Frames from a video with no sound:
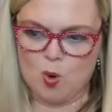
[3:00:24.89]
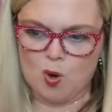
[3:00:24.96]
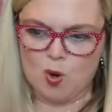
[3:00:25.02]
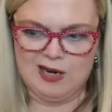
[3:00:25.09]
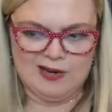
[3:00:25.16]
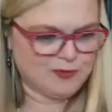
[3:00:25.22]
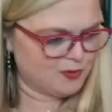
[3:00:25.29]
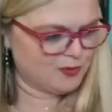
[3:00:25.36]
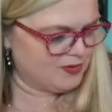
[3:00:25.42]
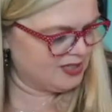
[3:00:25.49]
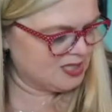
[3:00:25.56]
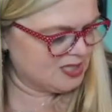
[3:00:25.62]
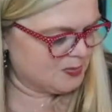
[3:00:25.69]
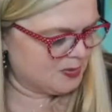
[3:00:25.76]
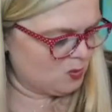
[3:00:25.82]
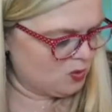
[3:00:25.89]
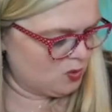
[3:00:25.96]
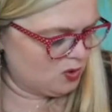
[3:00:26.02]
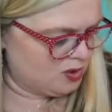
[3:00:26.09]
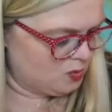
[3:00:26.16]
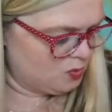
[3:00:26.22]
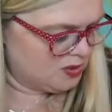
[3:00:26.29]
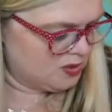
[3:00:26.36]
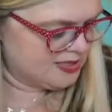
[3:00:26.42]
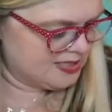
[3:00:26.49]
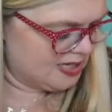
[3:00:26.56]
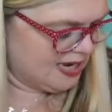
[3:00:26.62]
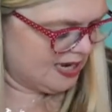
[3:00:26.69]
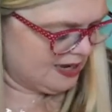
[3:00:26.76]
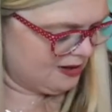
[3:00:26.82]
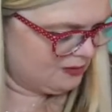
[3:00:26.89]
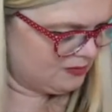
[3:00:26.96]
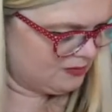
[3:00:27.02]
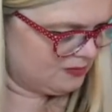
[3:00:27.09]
after this, but we'll we'll see how